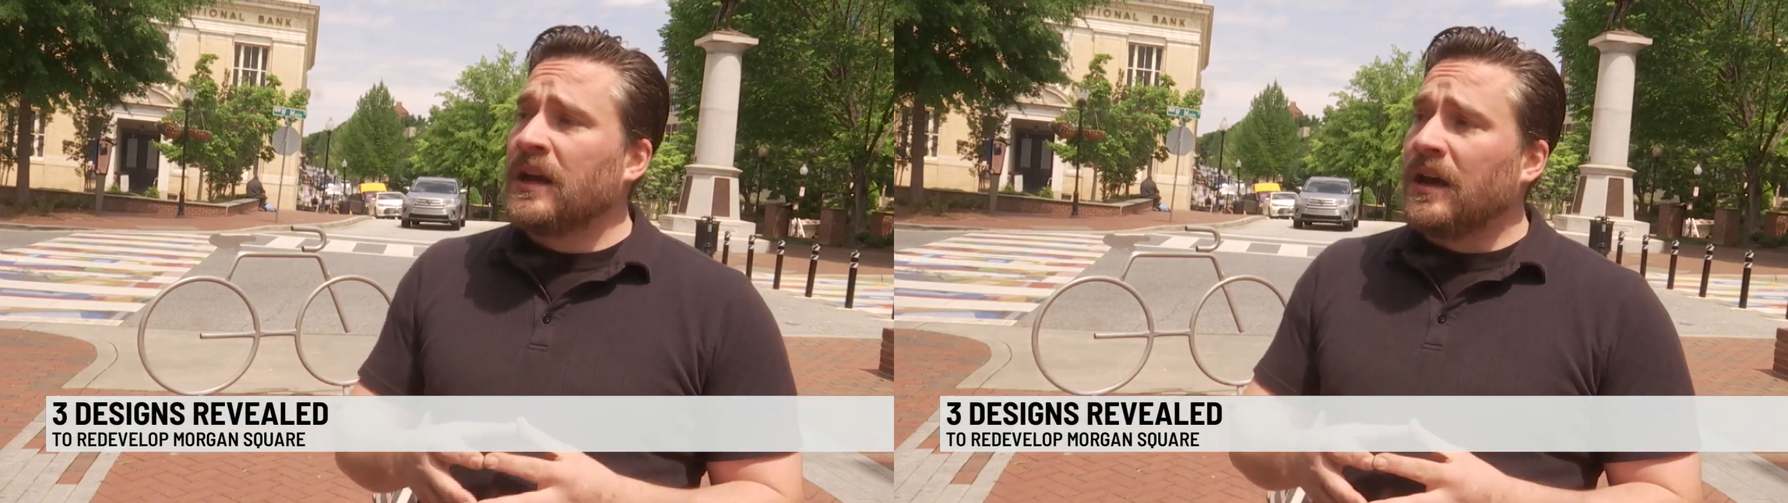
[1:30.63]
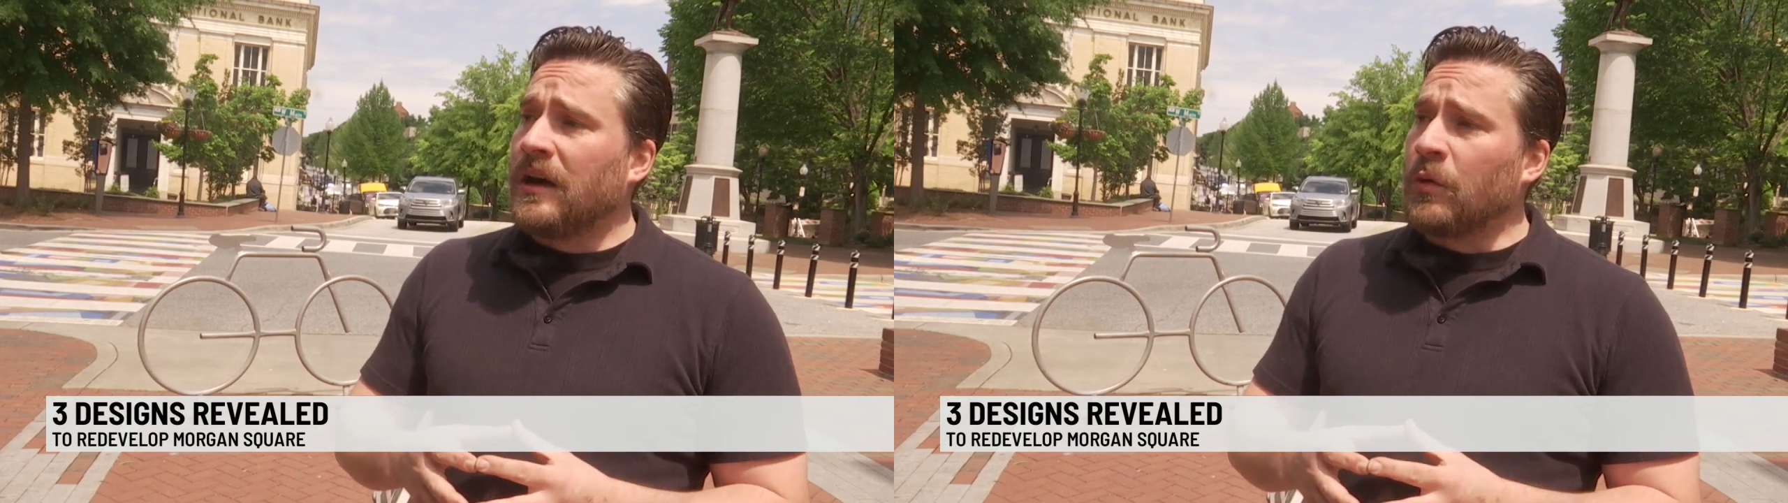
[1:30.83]

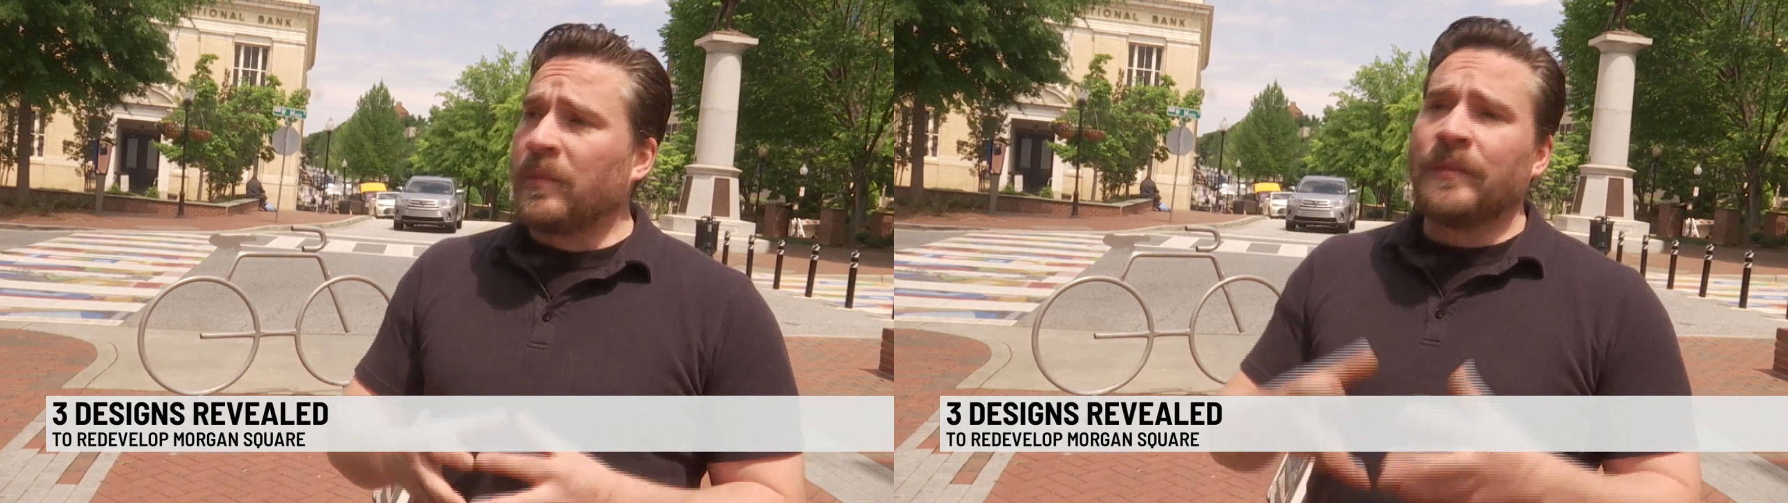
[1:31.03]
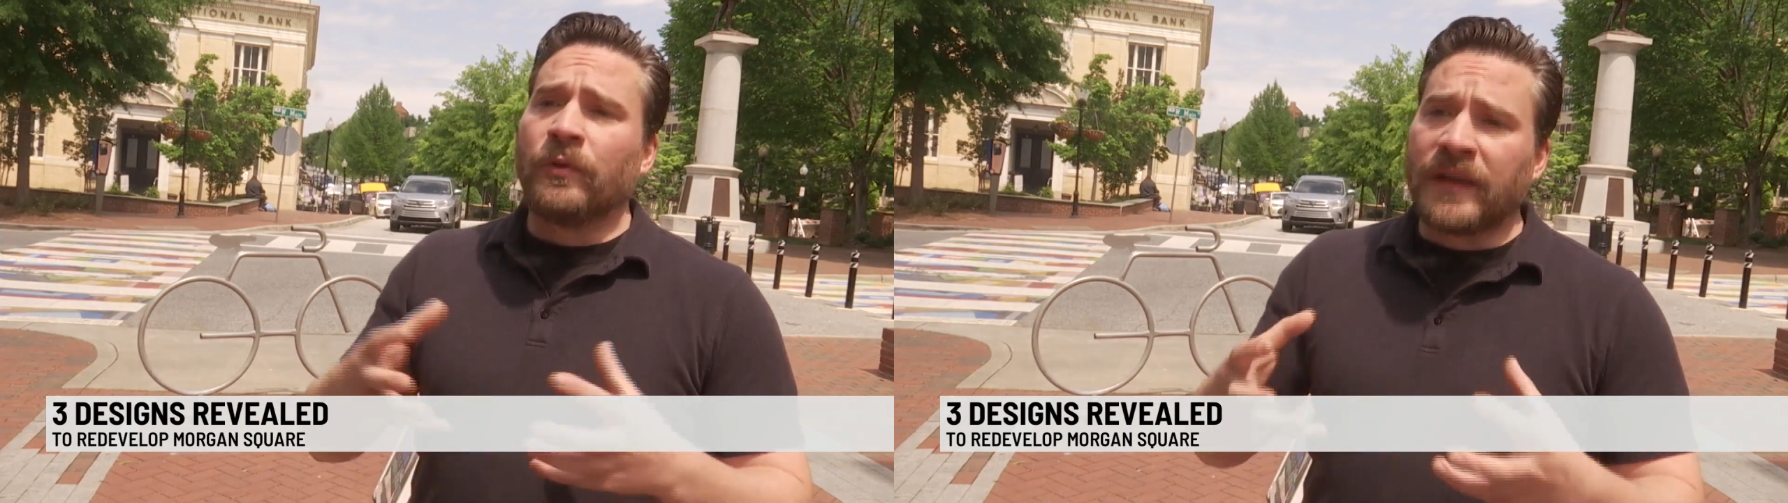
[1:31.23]
uh, where
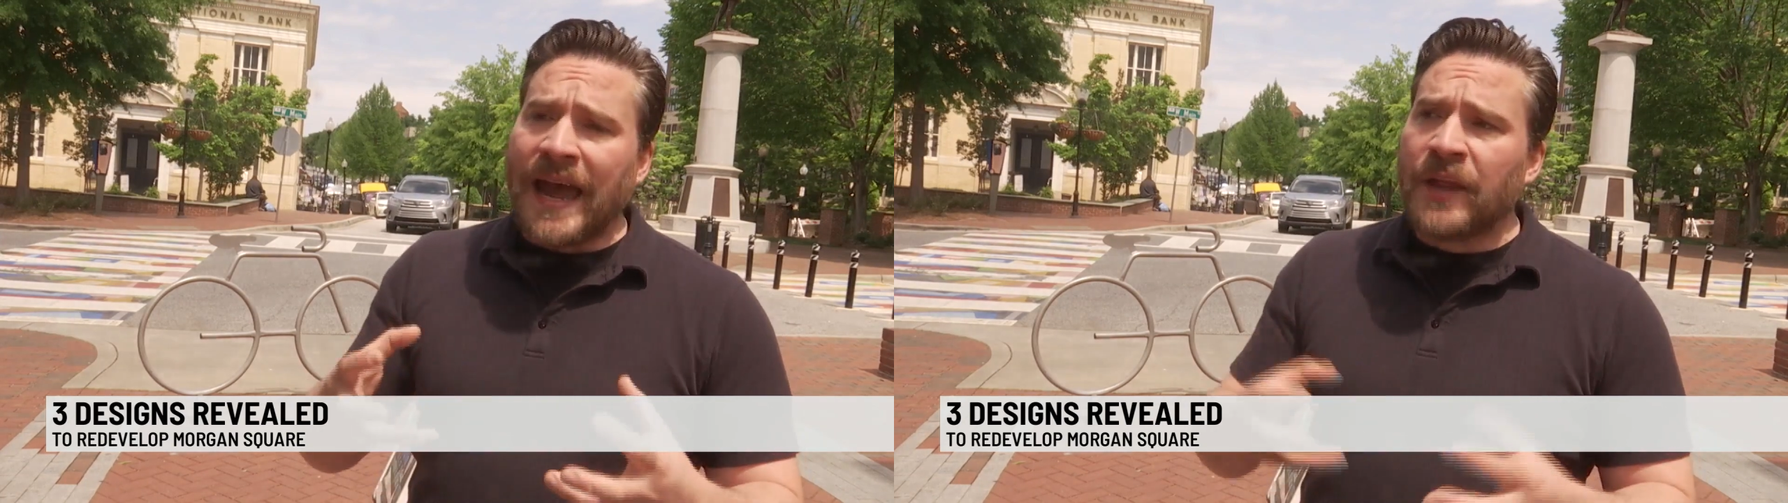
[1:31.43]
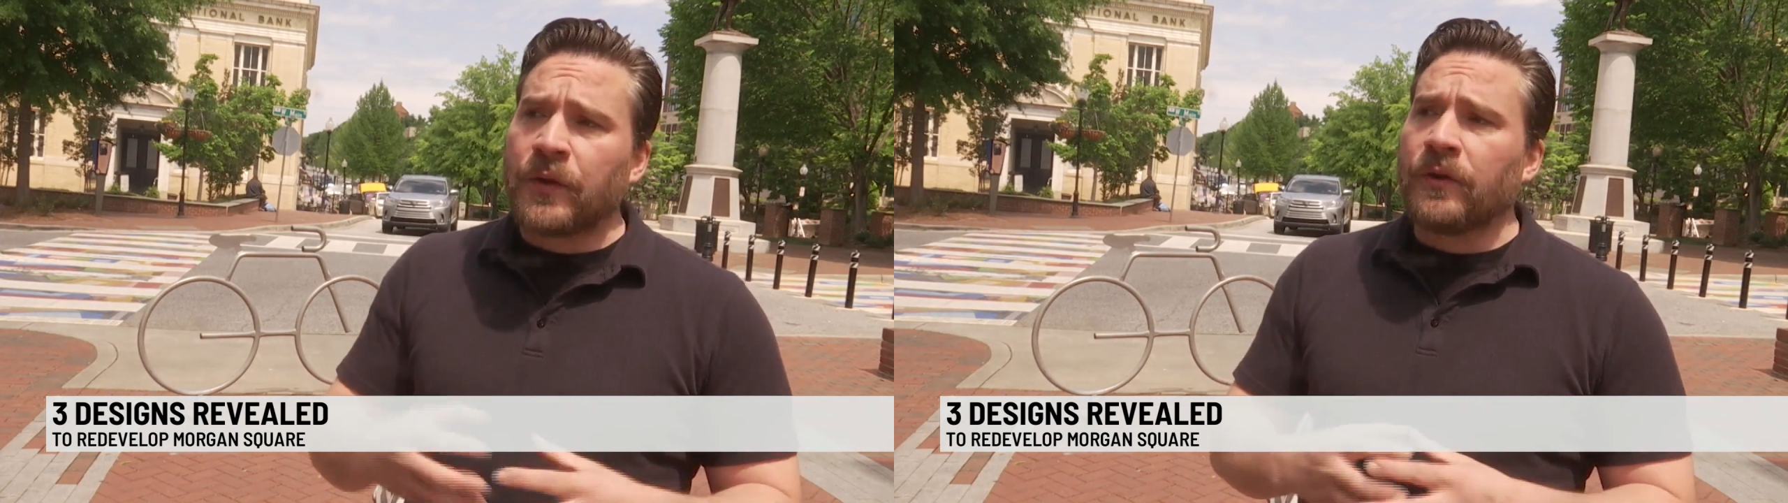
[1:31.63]
people
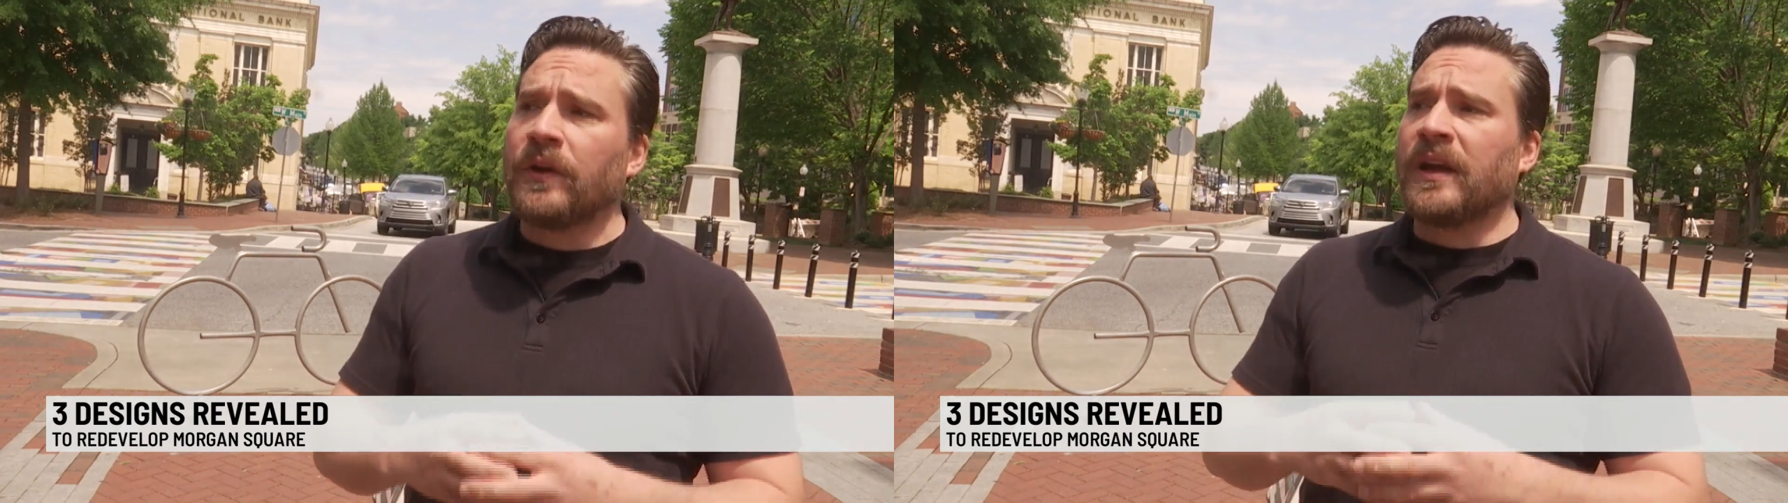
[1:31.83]
gather